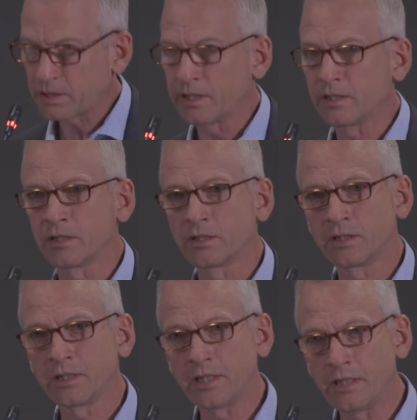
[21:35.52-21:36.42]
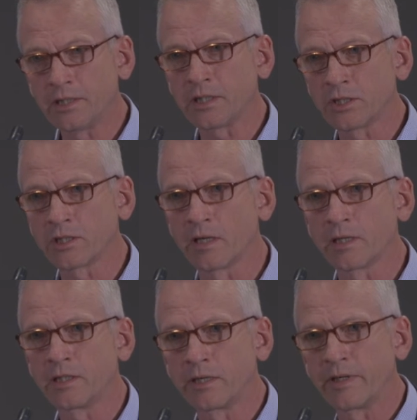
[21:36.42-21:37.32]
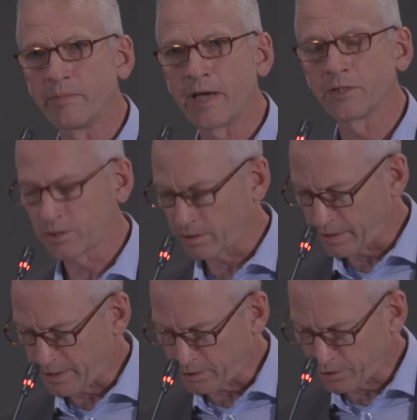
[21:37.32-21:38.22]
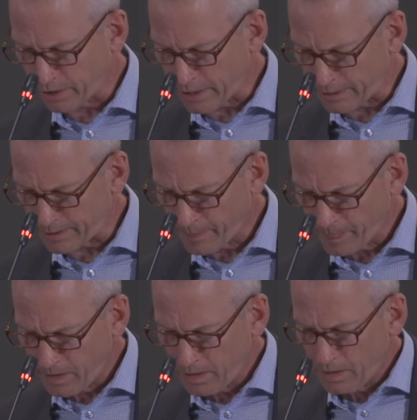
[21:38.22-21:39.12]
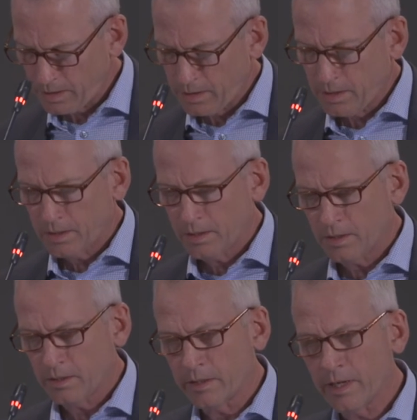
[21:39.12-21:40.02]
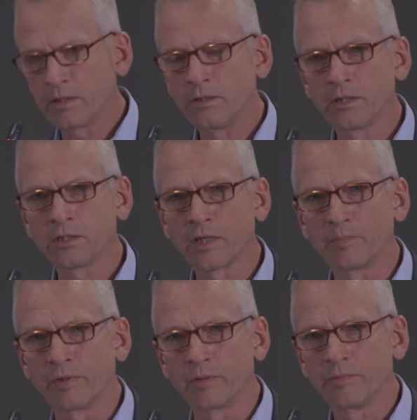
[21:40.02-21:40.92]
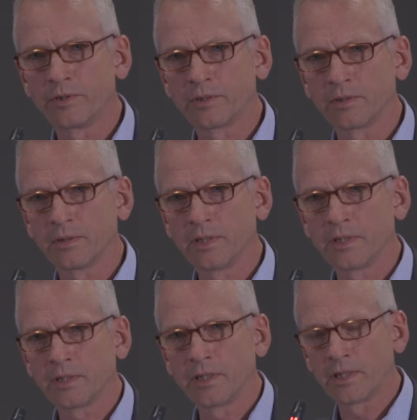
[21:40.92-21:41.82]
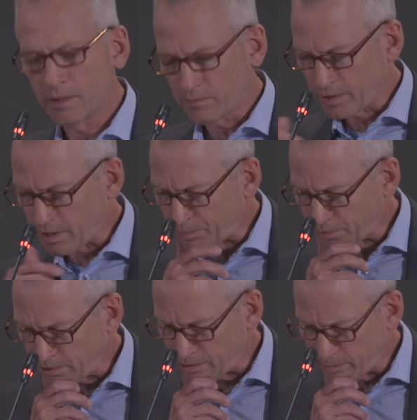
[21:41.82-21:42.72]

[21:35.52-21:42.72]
sings a, sees a solitary masker in a train. They're headed to the suburbs. It's the end of the opera